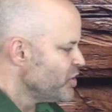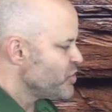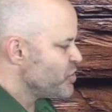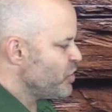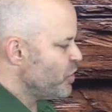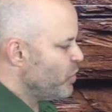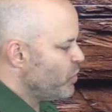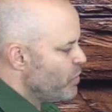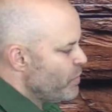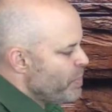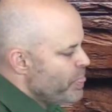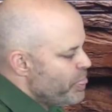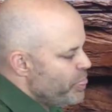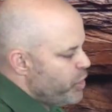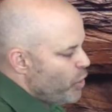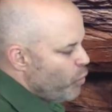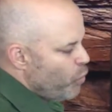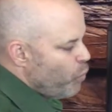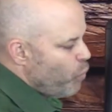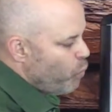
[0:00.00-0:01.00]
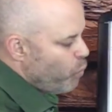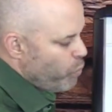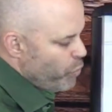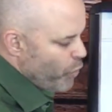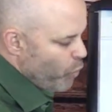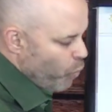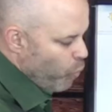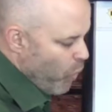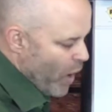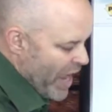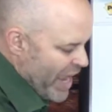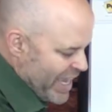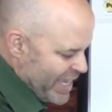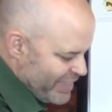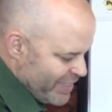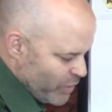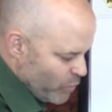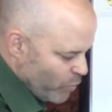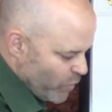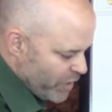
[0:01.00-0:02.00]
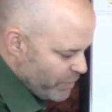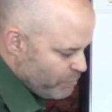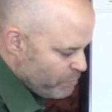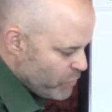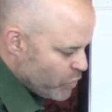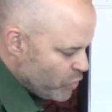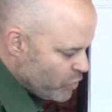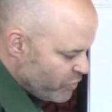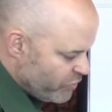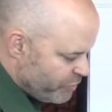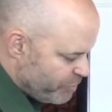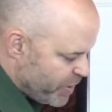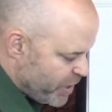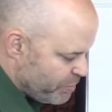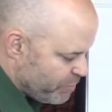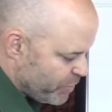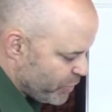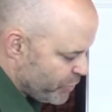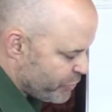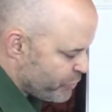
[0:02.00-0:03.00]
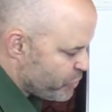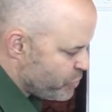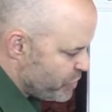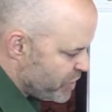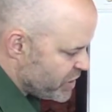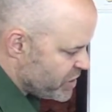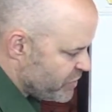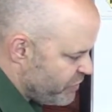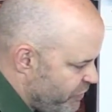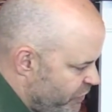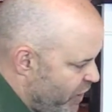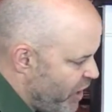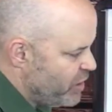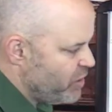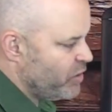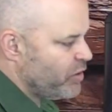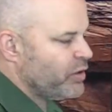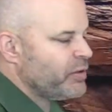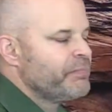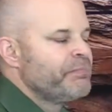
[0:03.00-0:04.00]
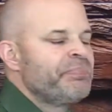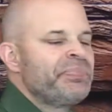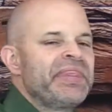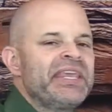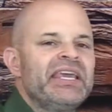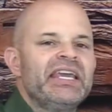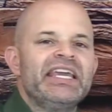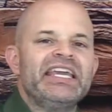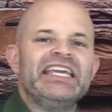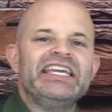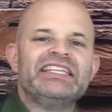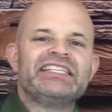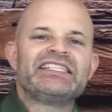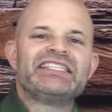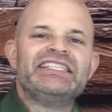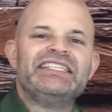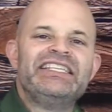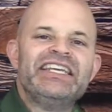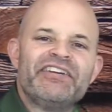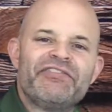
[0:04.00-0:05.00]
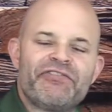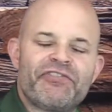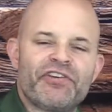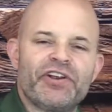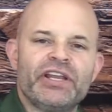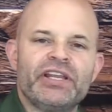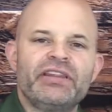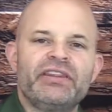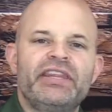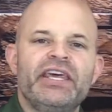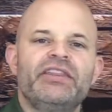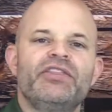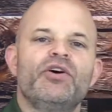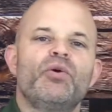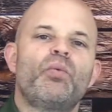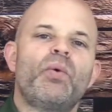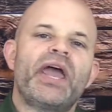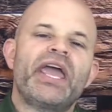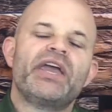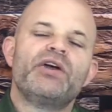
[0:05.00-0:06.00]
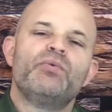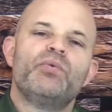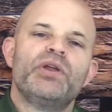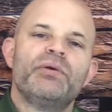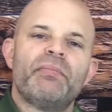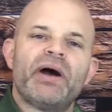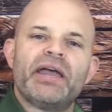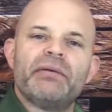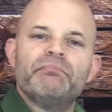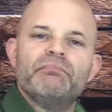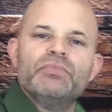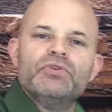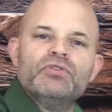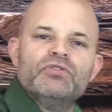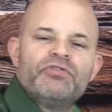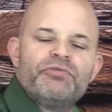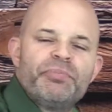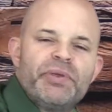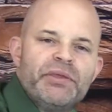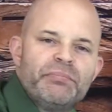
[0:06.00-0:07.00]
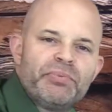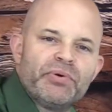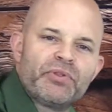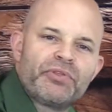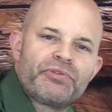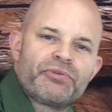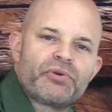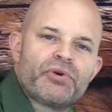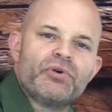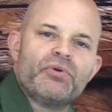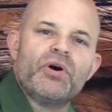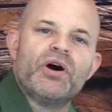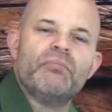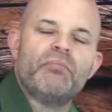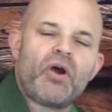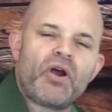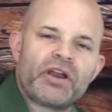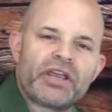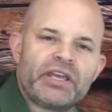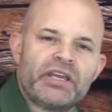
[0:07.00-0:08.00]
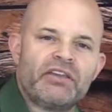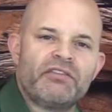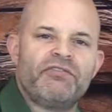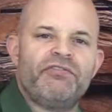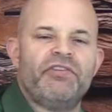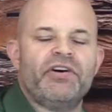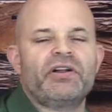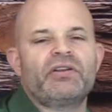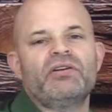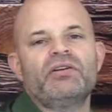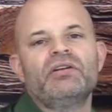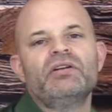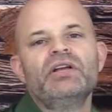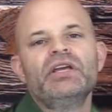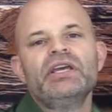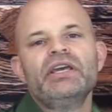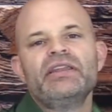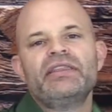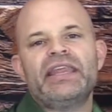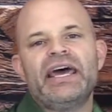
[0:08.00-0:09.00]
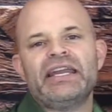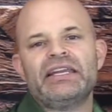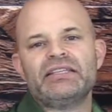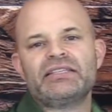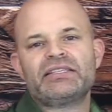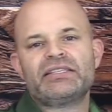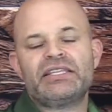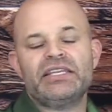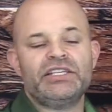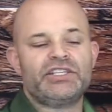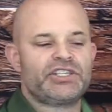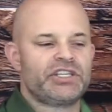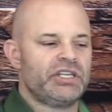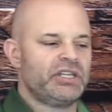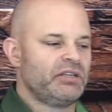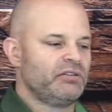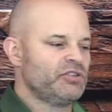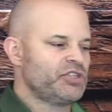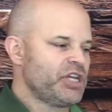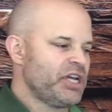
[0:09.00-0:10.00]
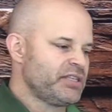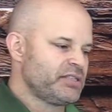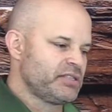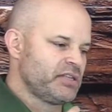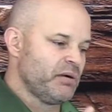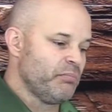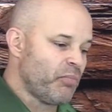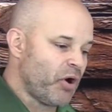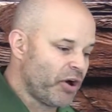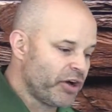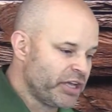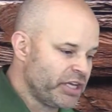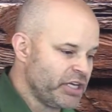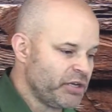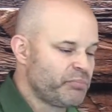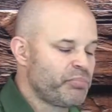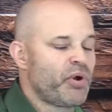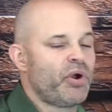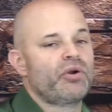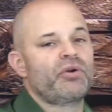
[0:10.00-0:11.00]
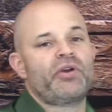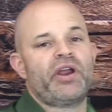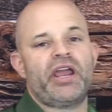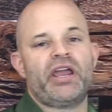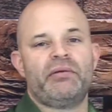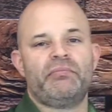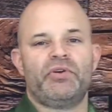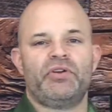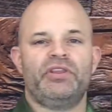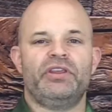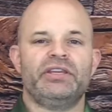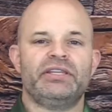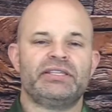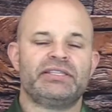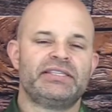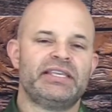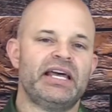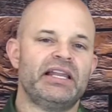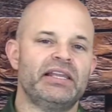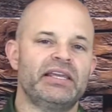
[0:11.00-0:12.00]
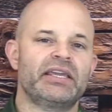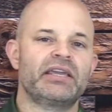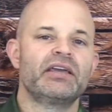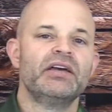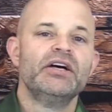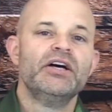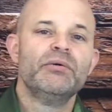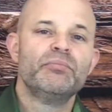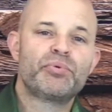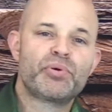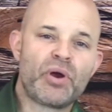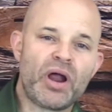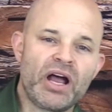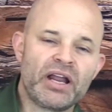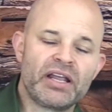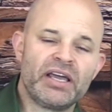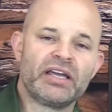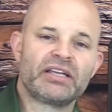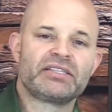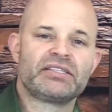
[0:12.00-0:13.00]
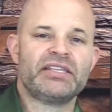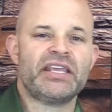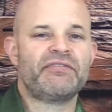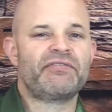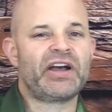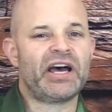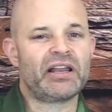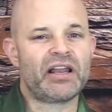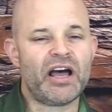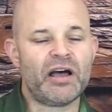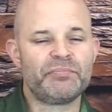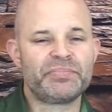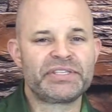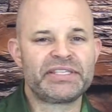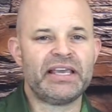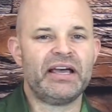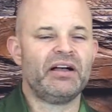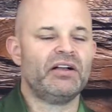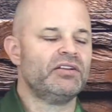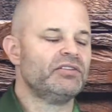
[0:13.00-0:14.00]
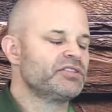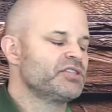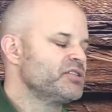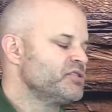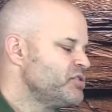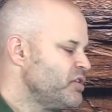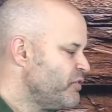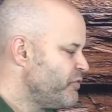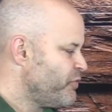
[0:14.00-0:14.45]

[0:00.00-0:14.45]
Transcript: So the way that we move people through this funnel is different than the way we might move people through a marketing funnel that is teaching just a marketing program or that is selling products and they've got upsells and so